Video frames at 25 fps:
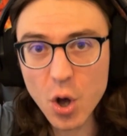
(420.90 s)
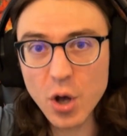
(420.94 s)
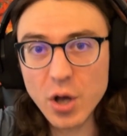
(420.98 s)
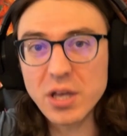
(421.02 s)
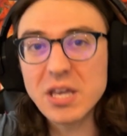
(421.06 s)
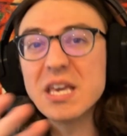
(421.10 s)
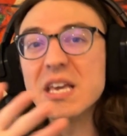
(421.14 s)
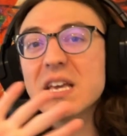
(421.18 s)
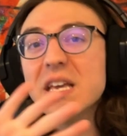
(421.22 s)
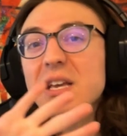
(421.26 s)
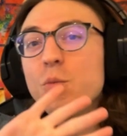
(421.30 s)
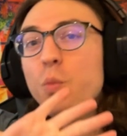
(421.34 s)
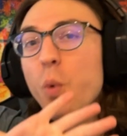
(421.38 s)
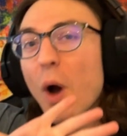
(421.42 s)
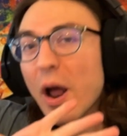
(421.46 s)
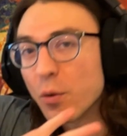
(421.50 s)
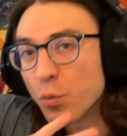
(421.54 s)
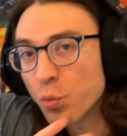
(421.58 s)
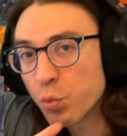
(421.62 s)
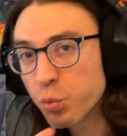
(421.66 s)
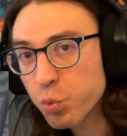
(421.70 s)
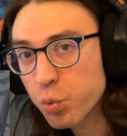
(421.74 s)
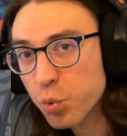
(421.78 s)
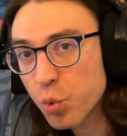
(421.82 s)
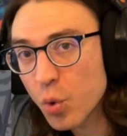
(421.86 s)
He went
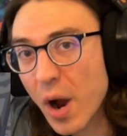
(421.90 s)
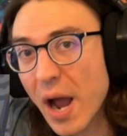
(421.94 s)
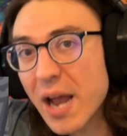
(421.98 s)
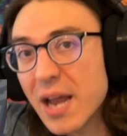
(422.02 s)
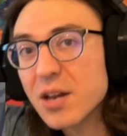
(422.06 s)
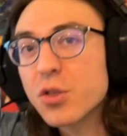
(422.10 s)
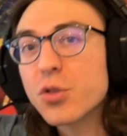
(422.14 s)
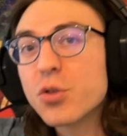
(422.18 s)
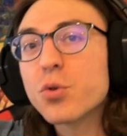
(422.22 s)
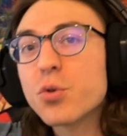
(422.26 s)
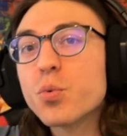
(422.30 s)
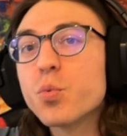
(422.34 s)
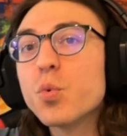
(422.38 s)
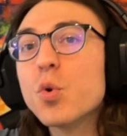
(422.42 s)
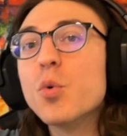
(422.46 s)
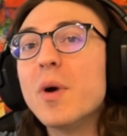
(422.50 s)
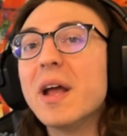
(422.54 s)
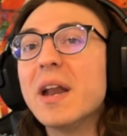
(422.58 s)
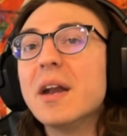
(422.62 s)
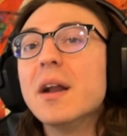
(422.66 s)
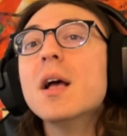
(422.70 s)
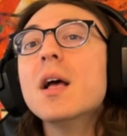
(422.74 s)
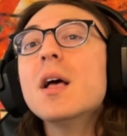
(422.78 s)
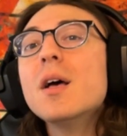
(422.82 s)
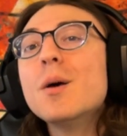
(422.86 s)
right through it.
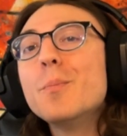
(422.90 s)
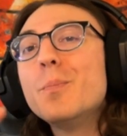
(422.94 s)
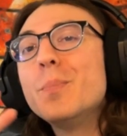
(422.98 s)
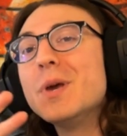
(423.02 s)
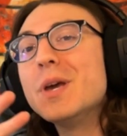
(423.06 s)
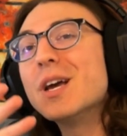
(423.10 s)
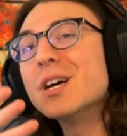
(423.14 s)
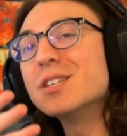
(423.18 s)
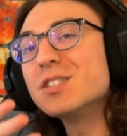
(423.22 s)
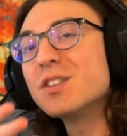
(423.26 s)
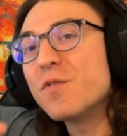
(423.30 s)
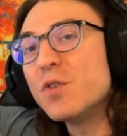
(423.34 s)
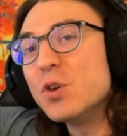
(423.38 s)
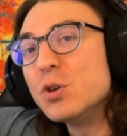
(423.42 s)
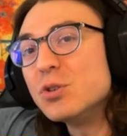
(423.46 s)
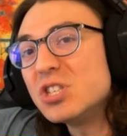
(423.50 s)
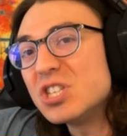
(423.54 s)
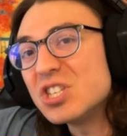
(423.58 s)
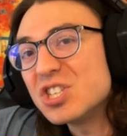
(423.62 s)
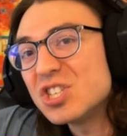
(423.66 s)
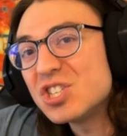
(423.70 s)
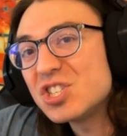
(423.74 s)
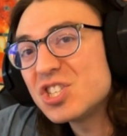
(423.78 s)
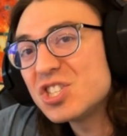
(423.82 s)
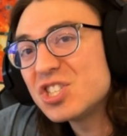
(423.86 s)
Because if you
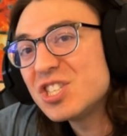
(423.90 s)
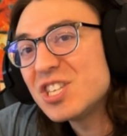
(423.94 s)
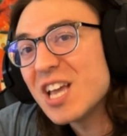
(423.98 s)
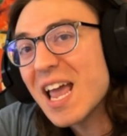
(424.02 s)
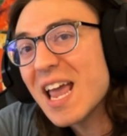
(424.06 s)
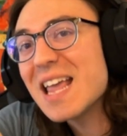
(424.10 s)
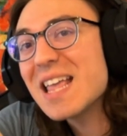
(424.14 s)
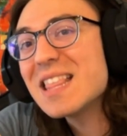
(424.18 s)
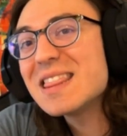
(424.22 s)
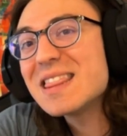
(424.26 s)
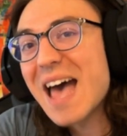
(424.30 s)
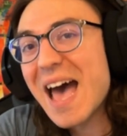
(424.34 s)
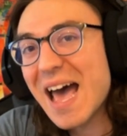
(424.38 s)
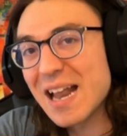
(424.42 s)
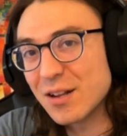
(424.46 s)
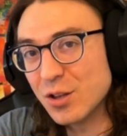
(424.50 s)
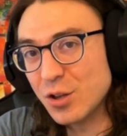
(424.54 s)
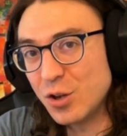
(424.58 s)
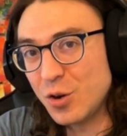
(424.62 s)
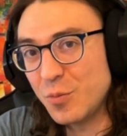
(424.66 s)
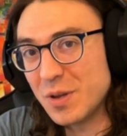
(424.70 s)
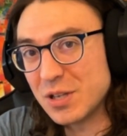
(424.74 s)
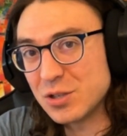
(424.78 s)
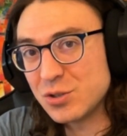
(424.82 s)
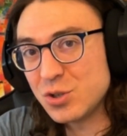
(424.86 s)
sustain that a
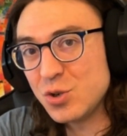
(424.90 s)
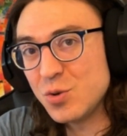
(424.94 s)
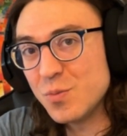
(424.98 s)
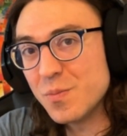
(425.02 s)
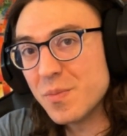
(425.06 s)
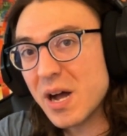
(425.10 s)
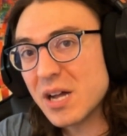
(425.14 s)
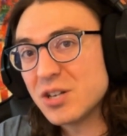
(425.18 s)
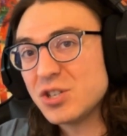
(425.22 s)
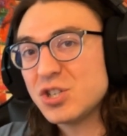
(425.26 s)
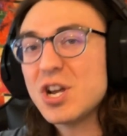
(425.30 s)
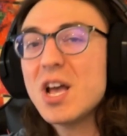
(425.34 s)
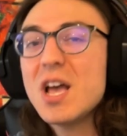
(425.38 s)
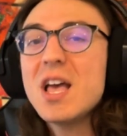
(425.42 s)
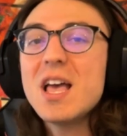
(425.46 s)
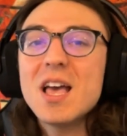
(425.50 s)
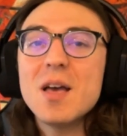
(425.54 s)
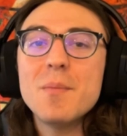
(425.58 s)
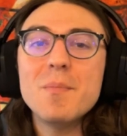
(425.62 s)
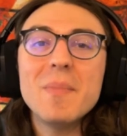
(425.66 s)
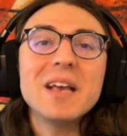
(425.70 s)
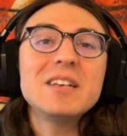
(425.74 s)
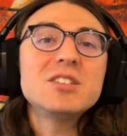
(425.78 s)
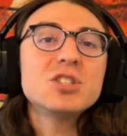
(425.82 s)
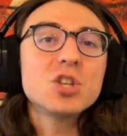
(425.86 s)
little bit too much, it
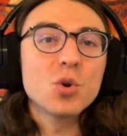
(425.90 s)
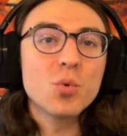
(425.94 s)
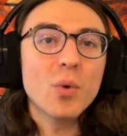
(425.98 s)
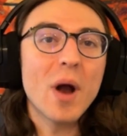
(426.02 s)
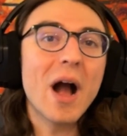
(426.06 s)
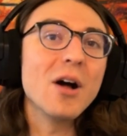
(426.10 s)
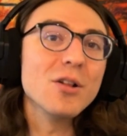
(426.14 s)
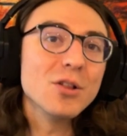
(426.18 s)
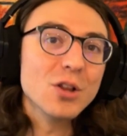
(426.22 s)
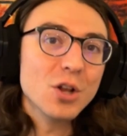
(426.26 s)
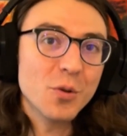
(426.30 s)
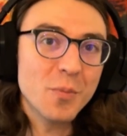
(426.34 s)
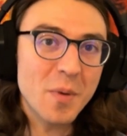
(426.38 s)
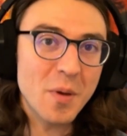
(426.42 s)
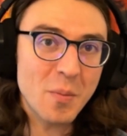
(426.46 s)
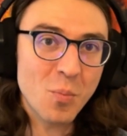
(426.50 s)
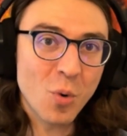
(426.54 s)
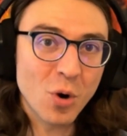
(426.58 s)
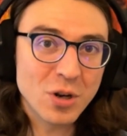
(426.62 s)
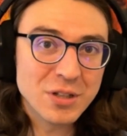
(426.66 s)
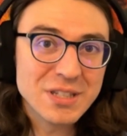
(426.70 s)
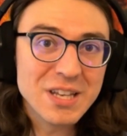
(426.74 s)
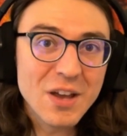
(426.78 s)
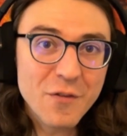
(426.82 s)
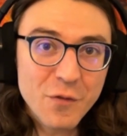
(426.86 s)
makes the growl a little bit
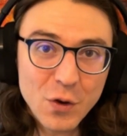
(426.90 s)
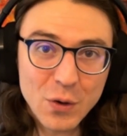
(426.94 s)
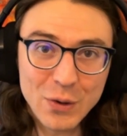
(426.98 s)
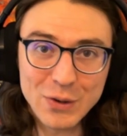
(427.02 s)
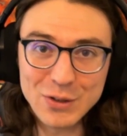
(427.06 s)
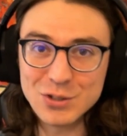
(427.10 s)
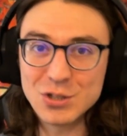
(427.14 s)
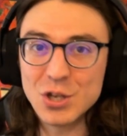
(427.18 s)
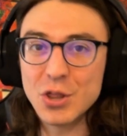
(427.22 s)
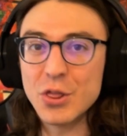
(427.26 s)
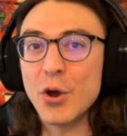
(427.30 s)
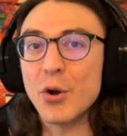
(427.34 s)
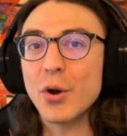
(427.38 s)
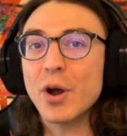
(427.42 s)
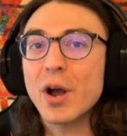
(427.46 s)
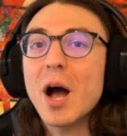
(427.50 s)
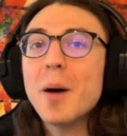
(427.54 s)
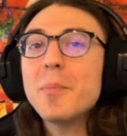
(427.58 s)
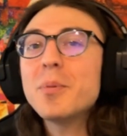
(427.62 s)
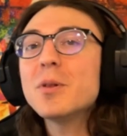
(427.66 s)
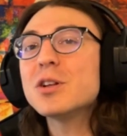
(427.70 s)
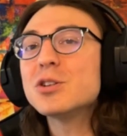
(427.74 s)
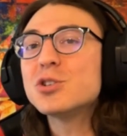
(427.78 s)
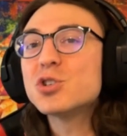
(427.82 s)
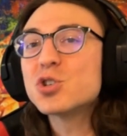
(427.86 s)
more difficult. So there are a
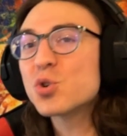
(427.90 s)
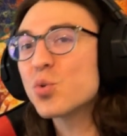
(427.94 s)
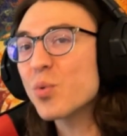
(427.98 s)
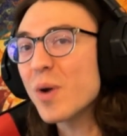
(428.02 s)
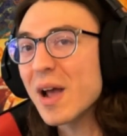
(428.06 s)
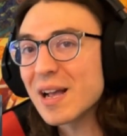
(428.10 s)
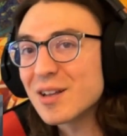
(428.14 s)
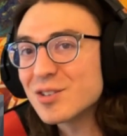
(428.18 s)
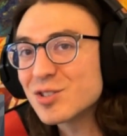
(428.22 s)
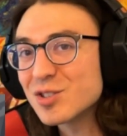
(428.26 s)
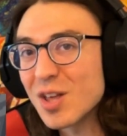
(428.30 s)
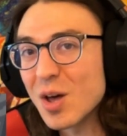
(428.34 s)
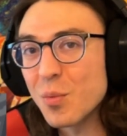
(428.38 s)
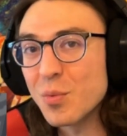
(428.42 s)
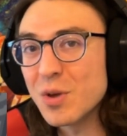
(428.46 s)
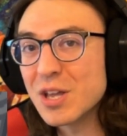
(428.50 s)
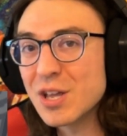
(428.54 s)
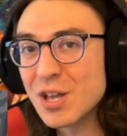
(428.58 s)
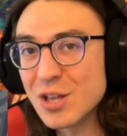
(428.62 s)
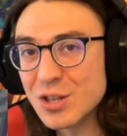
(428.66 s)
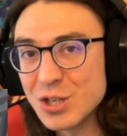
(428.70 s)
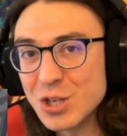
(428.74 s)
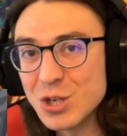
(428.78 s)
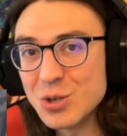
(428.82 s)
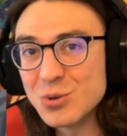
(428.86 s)
couple of tricks that we
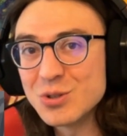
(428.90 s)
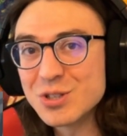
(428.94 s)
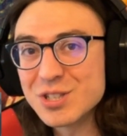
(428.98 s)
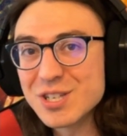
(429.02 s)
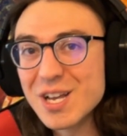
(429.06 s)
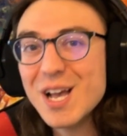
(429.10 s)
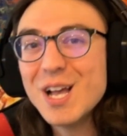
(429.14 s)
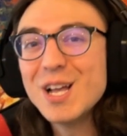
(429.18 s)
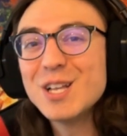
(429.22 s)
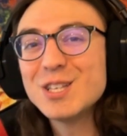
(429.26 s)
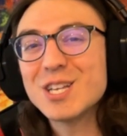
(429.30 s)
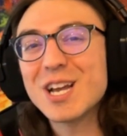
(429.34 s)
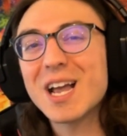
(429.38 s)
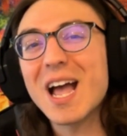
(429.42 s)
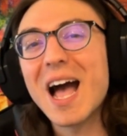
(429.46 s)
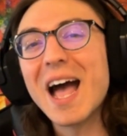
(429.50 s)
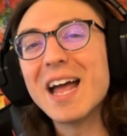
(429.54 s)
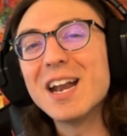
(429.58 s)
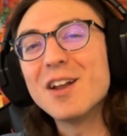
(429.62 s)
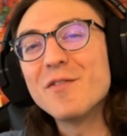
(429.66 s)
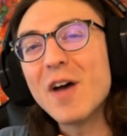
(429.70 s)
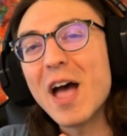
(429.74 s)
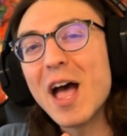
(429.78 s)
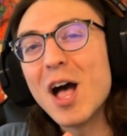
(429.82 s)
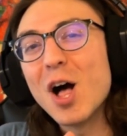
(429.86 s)
can use to kind
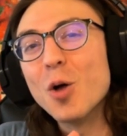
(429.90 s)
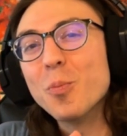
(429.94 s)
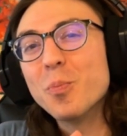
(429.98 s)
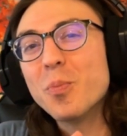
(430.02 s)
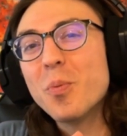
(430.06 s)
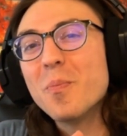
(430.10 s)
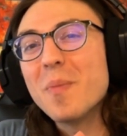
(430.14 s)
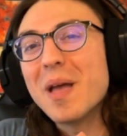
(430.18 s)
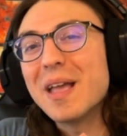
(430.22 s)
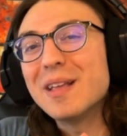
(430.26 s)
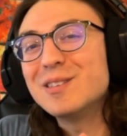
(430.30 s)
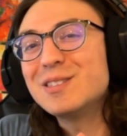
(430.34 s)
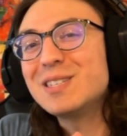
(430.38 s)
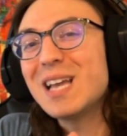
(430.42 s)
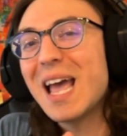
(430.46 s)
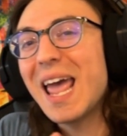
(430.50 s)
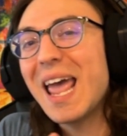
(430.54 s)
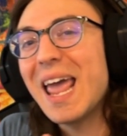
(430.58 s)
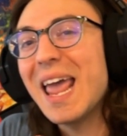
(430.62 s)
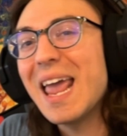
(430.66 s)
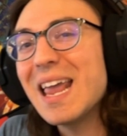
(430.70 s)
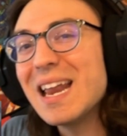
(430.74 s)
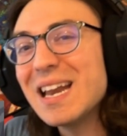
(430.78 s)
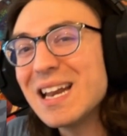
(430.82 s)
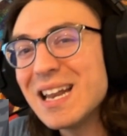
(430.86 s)
of help
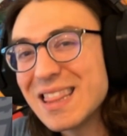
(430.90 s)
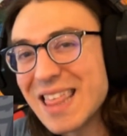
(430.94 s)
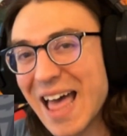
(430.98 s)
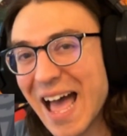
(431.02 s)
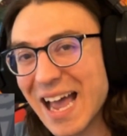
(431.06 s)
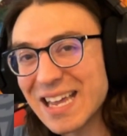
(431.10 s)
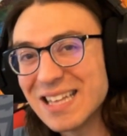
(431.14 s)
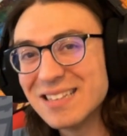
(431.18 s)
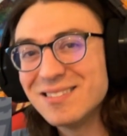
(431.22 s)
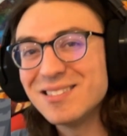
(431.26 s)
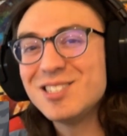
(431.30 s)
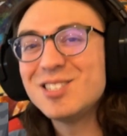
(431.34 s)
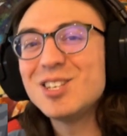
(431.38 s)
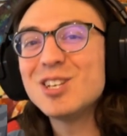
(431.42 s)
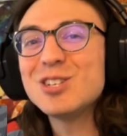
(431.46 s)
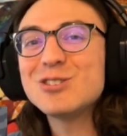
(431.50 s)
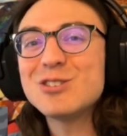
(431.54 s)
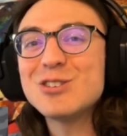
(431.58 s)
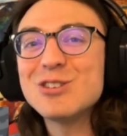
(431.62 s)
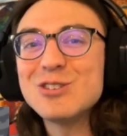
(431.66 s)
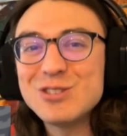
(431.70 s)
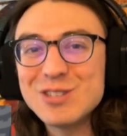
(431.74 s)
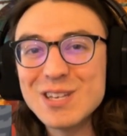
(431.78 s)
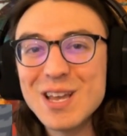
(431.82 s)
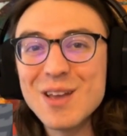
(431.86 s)
maintain that
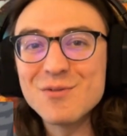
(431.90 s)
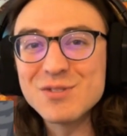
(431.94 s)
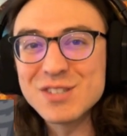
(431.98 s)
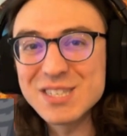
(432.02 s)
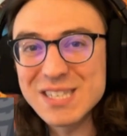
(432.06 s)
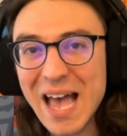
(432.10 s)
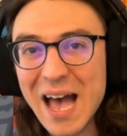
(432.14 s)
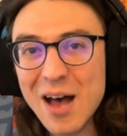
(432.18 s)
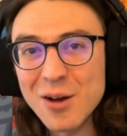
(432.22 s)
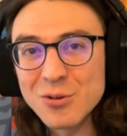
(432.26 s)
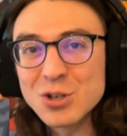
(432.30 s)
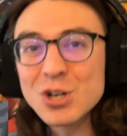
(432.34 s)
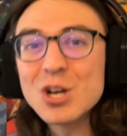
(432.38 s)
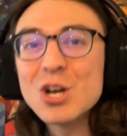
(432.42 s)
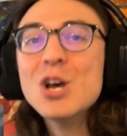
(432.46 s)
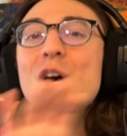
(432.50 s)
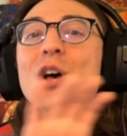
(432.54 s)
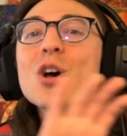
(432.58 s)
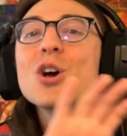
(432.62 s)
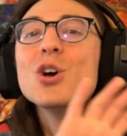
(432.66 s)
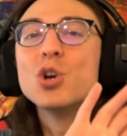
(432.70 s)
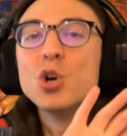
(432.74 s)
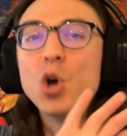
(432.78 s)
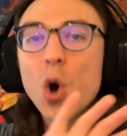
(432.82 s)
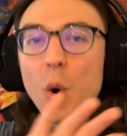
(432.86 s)
consistency of sound
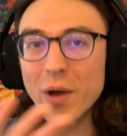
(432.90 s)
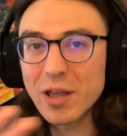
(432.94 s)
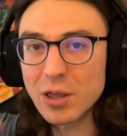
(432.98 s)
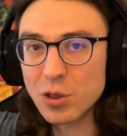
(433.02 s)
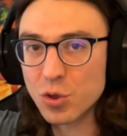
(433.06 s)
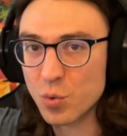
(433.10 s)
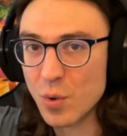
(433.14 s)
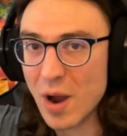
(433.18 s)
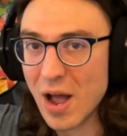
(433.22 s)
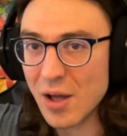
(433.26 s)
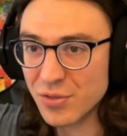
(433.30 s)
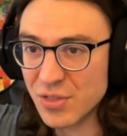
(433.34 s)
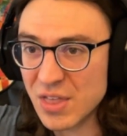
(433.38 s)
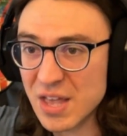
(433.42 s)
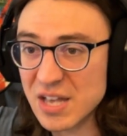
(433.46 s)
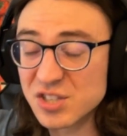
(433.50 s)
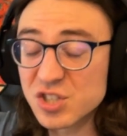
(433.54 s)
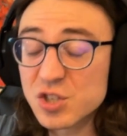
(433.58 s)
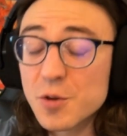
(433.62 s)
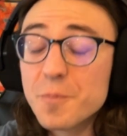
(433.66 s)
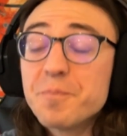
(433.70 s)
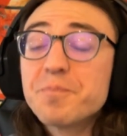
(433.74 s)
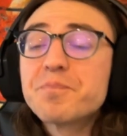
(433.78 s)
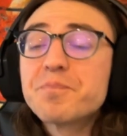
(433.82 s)
going throughout this.